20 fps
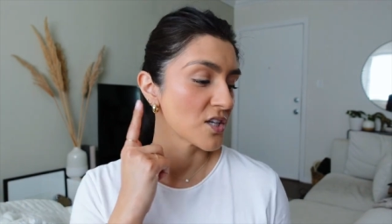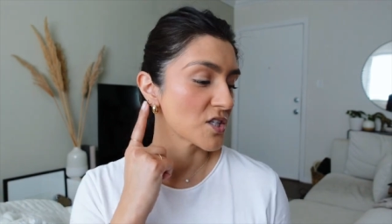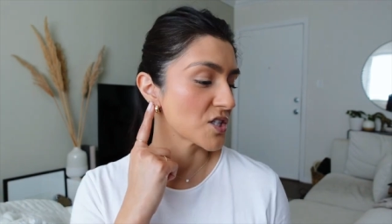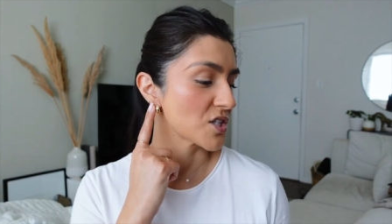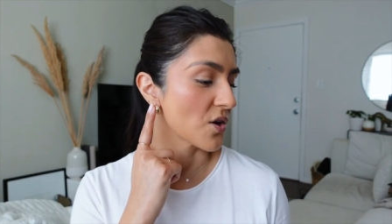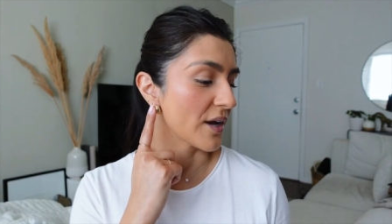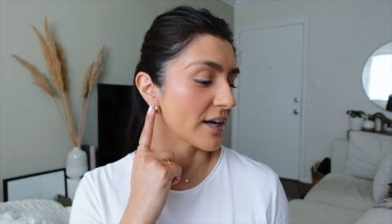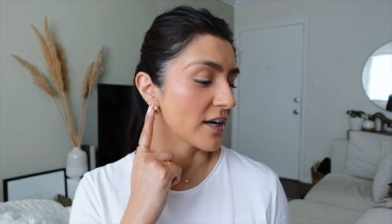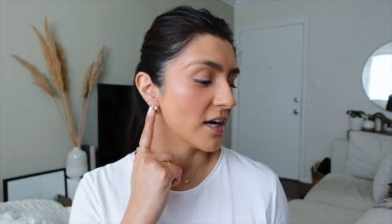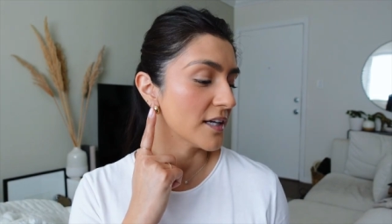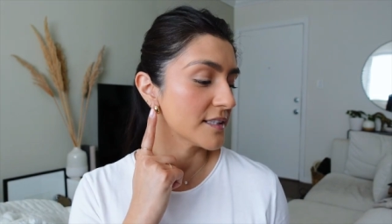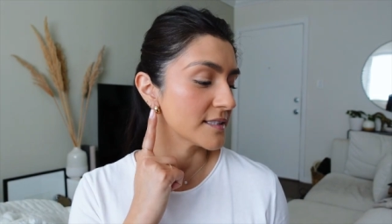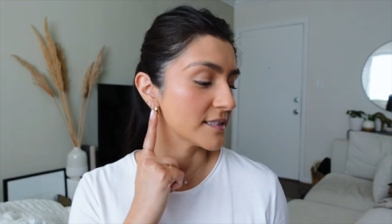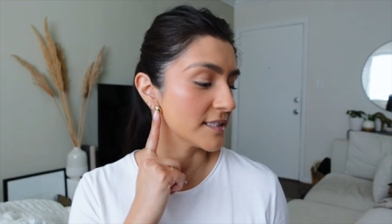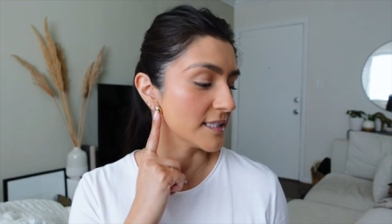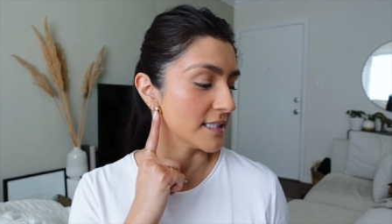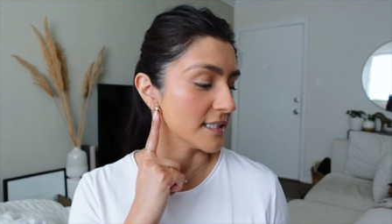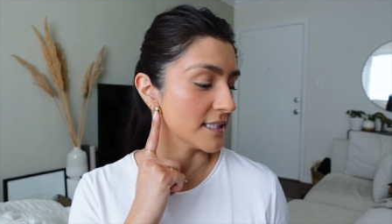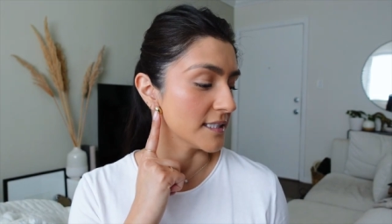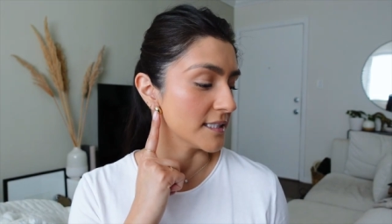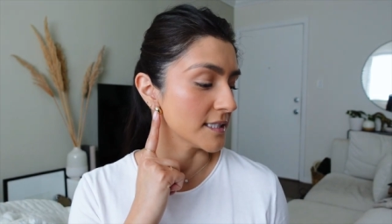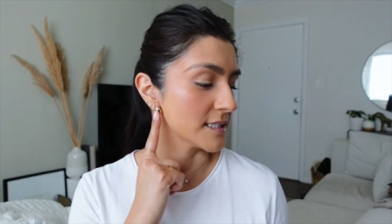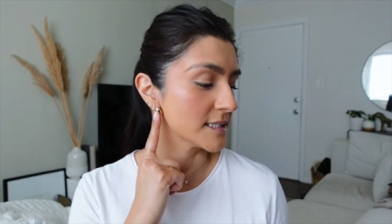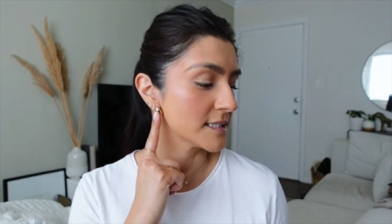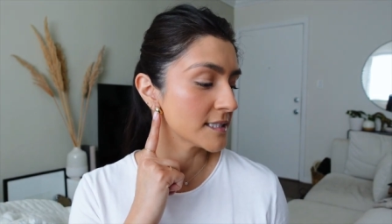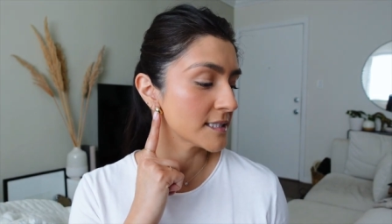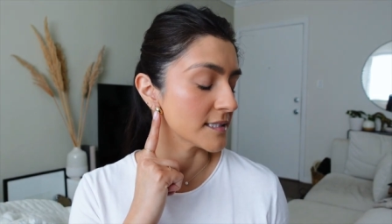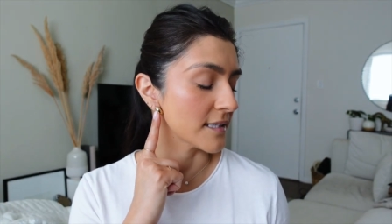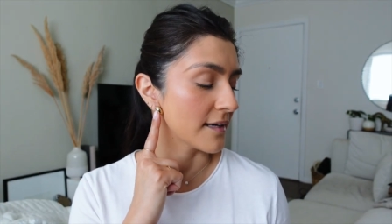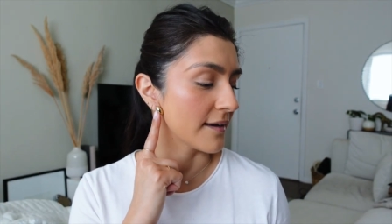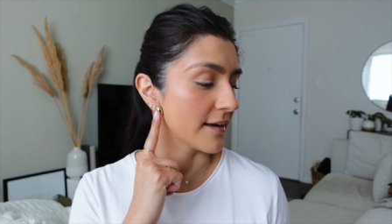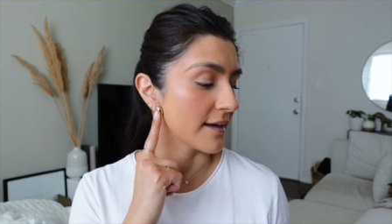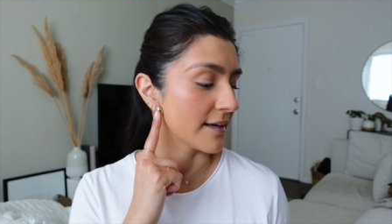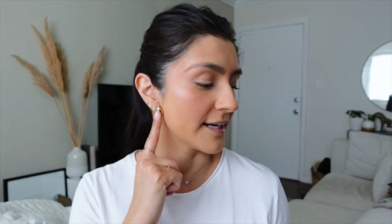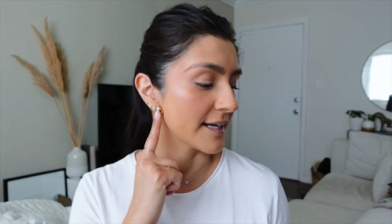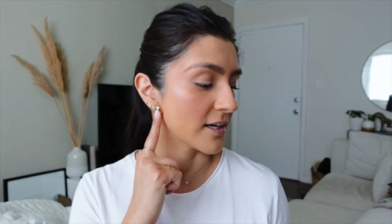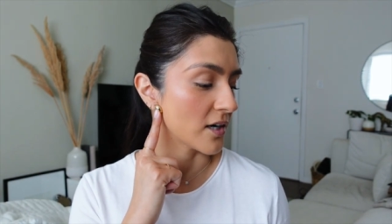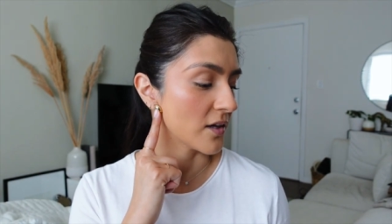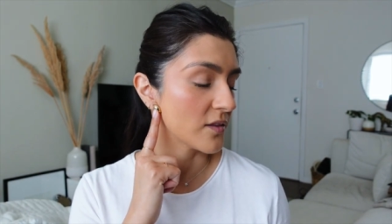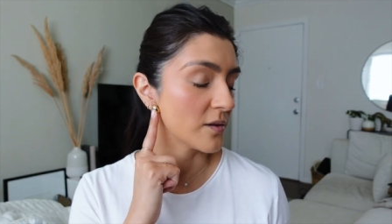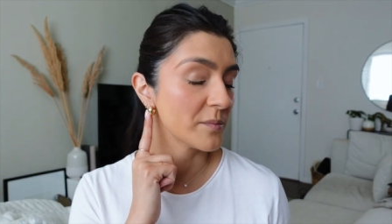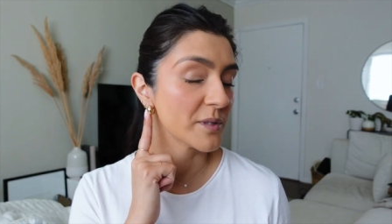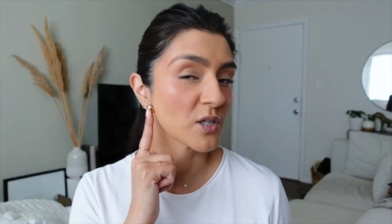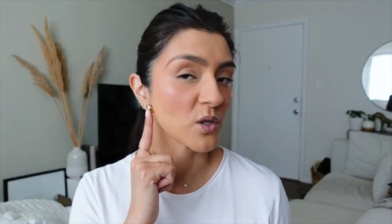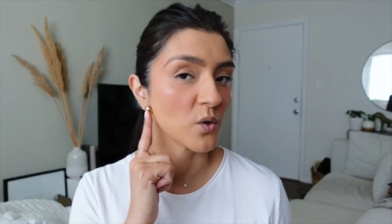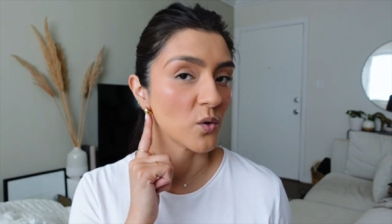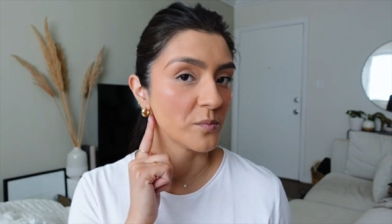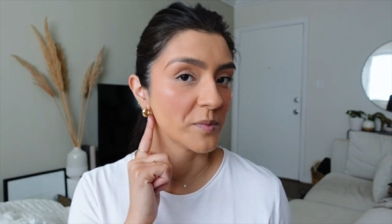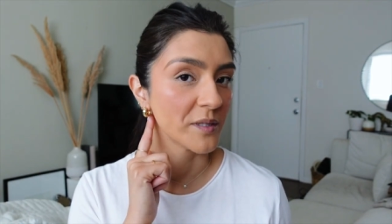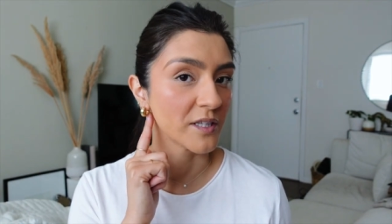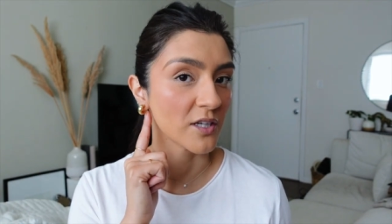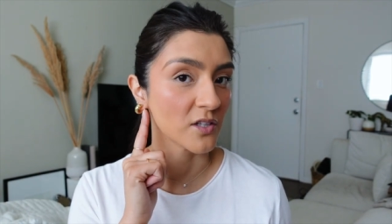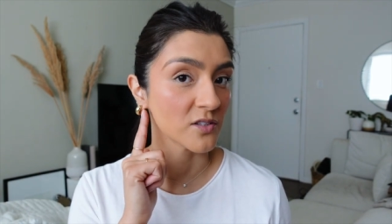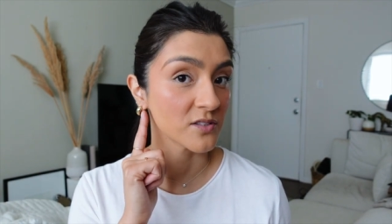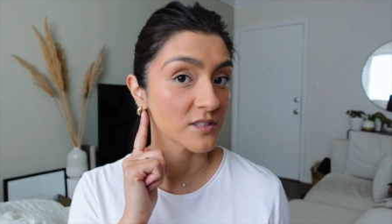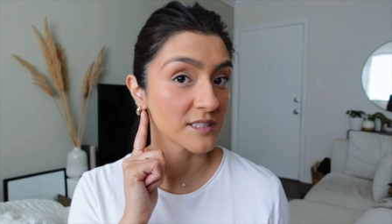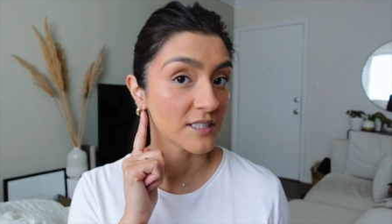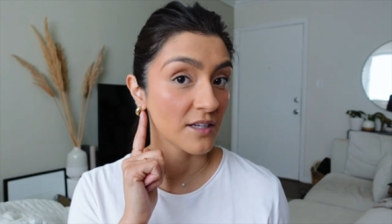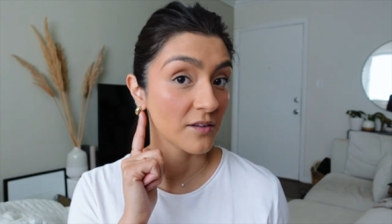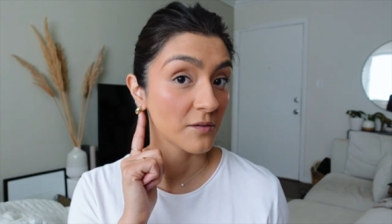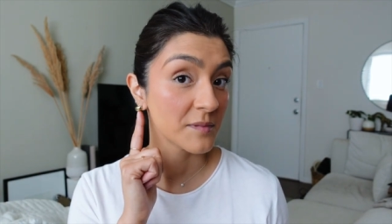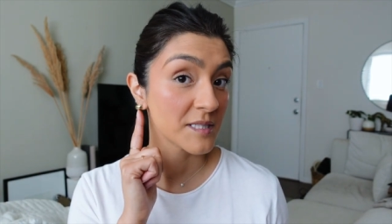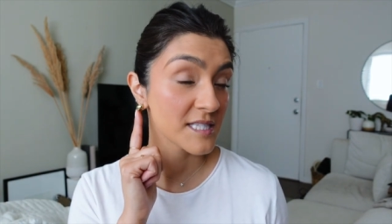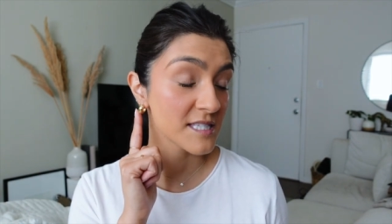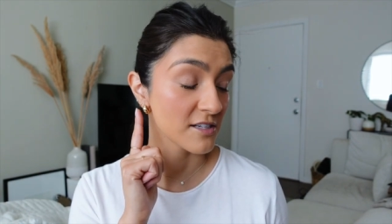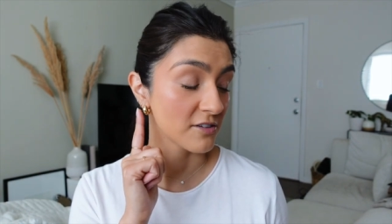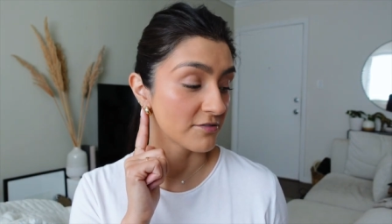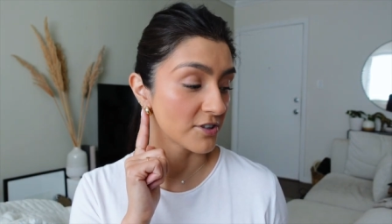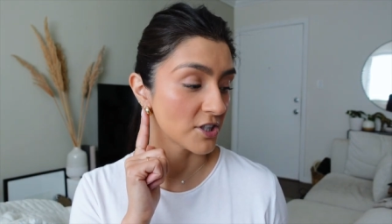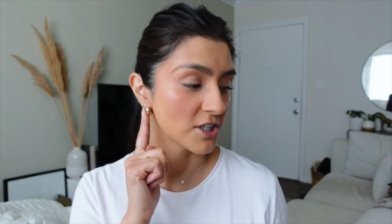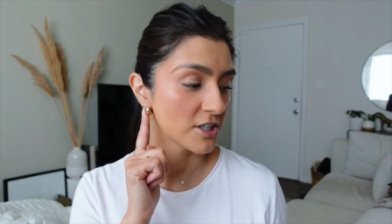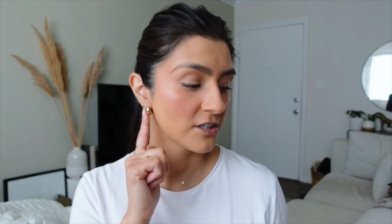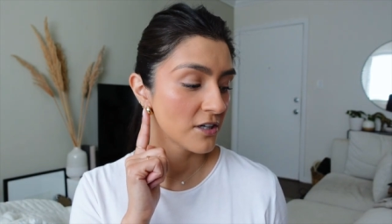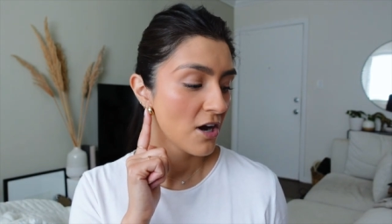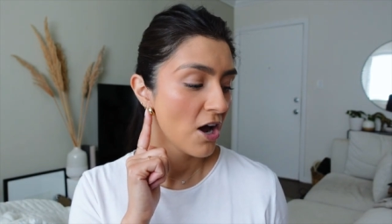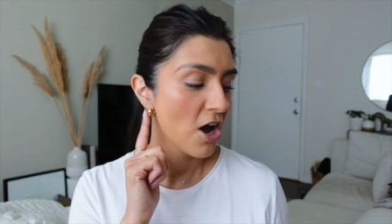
So I got these and I got them in gold, but they also sell them in silver.